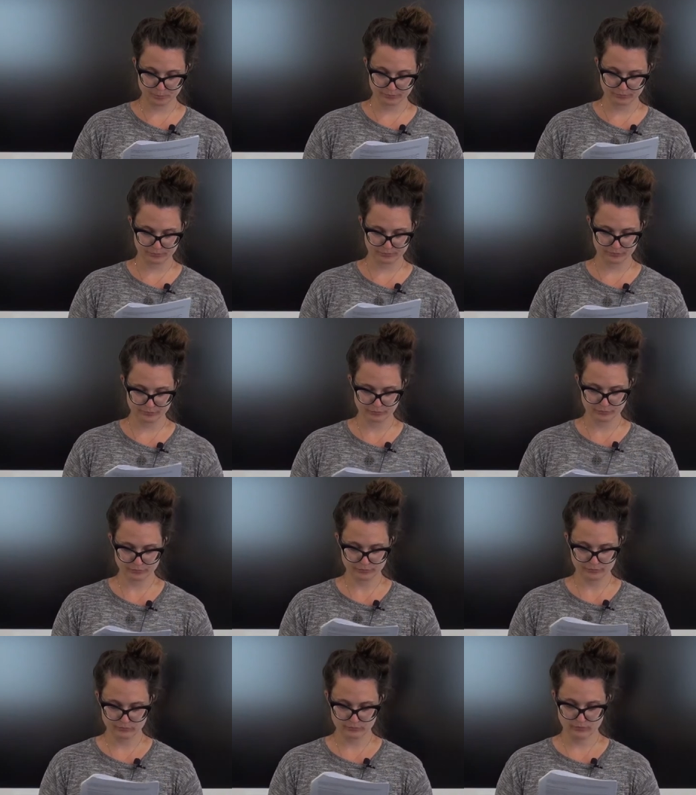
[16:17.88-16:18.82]

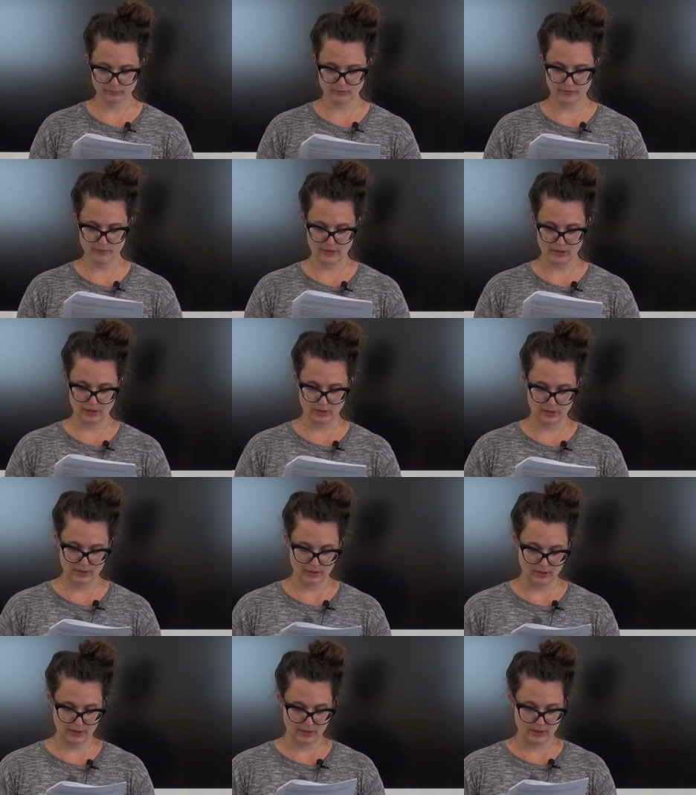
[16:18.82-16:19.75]

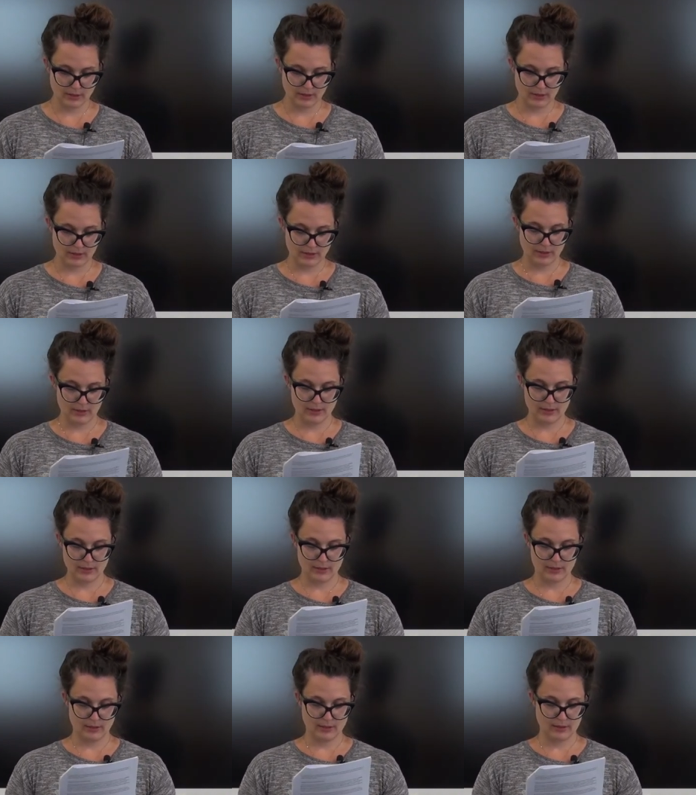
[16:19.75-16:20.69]

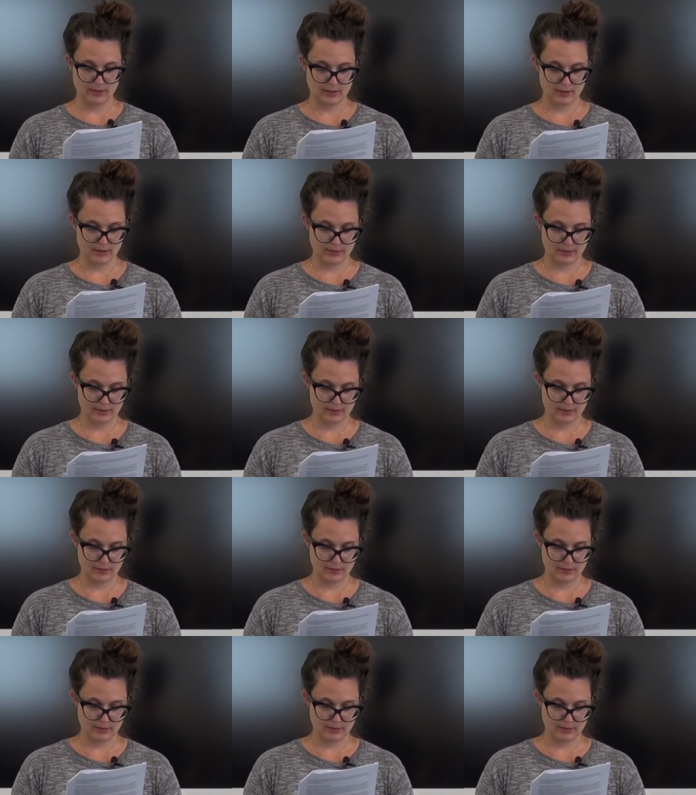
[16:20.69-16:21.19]
Nobody speaks.